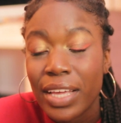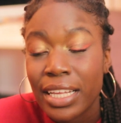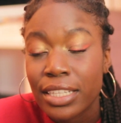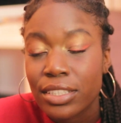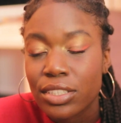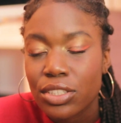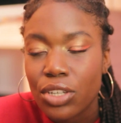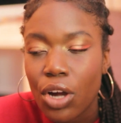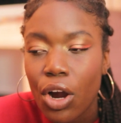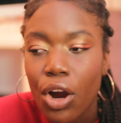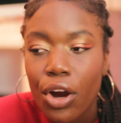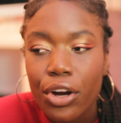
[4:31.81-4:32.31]

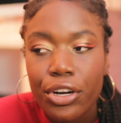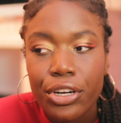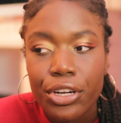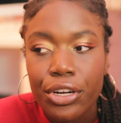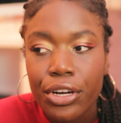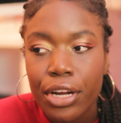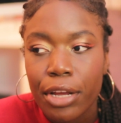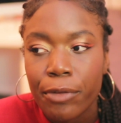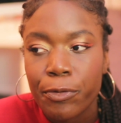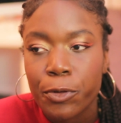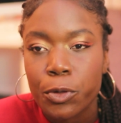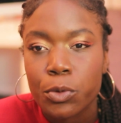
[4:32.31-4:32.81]
It's
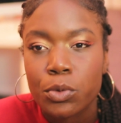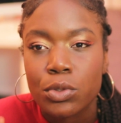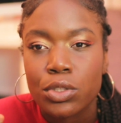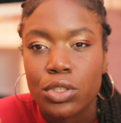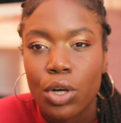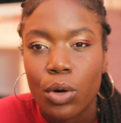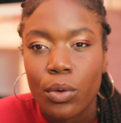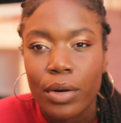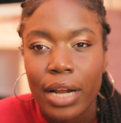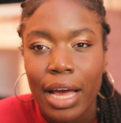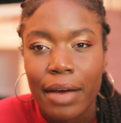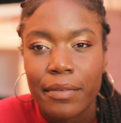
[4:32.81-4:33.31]
harder if you
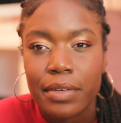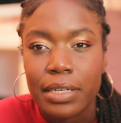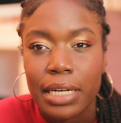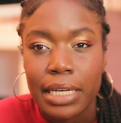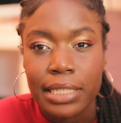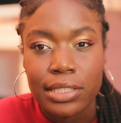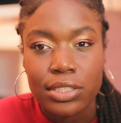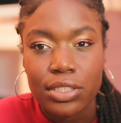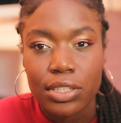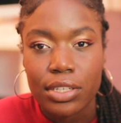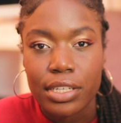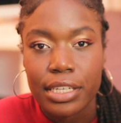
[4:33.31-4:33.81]
don't have a
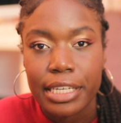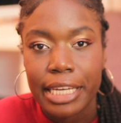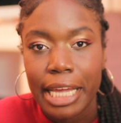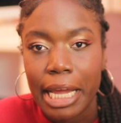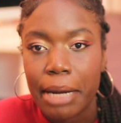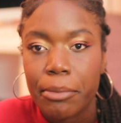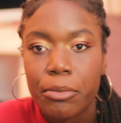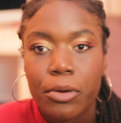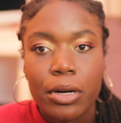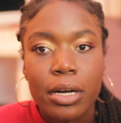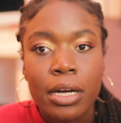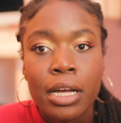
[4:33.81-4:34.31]
nice looking
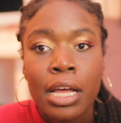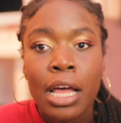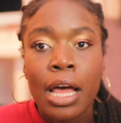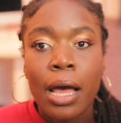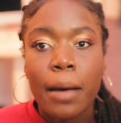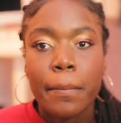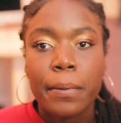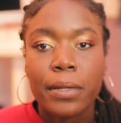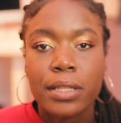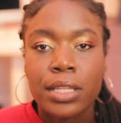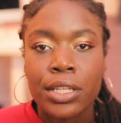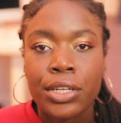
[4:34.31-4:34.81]
camera,
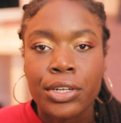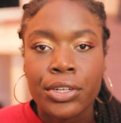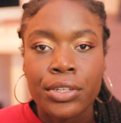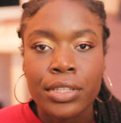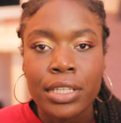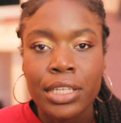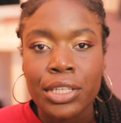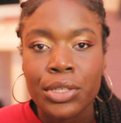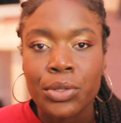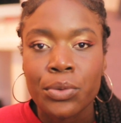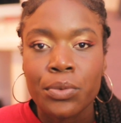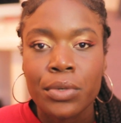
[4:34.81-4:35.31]
but
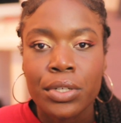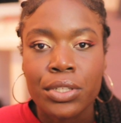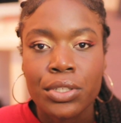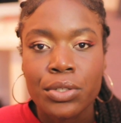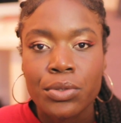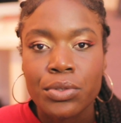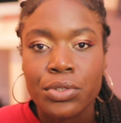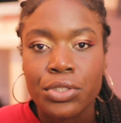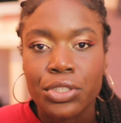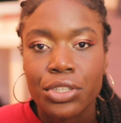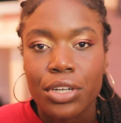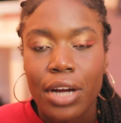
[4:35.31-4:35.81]
literally you can
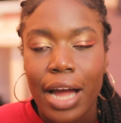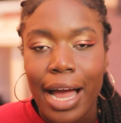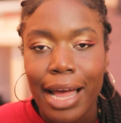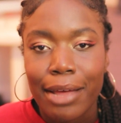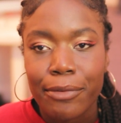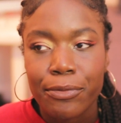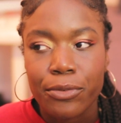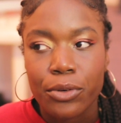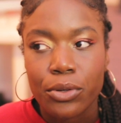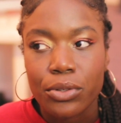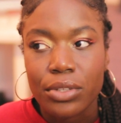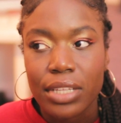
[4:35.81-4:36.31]
use your
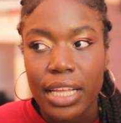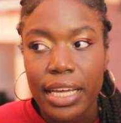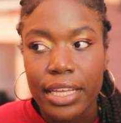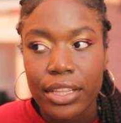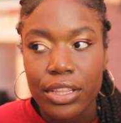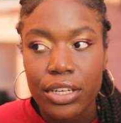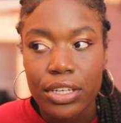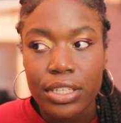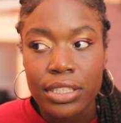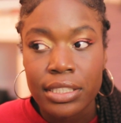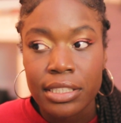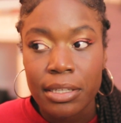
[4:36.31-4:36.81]
iPhone.
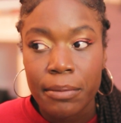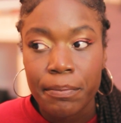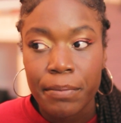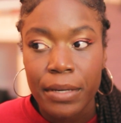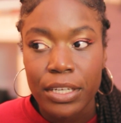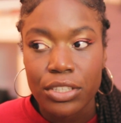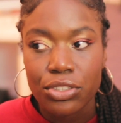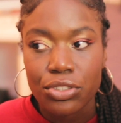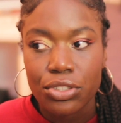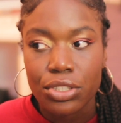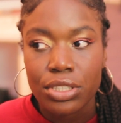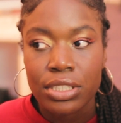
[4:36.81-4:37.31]
Like, there are some
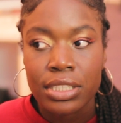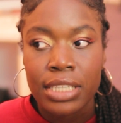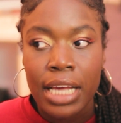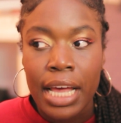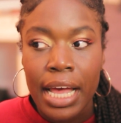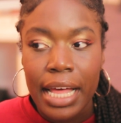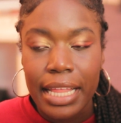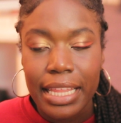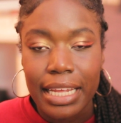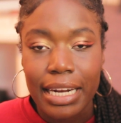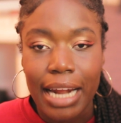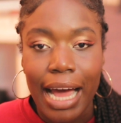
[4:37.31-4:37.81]
pictures
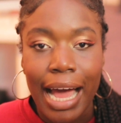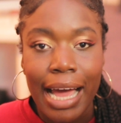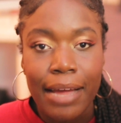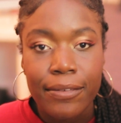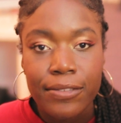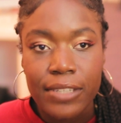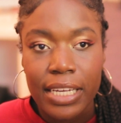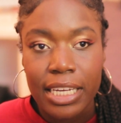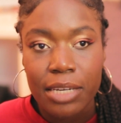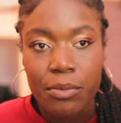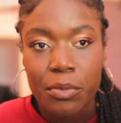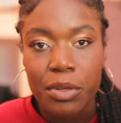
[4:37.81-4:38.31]
that
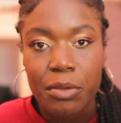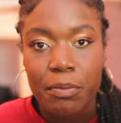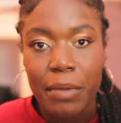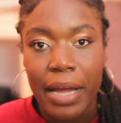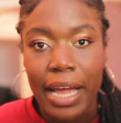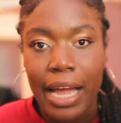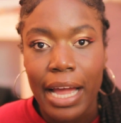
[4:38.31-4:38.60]
I've taken with my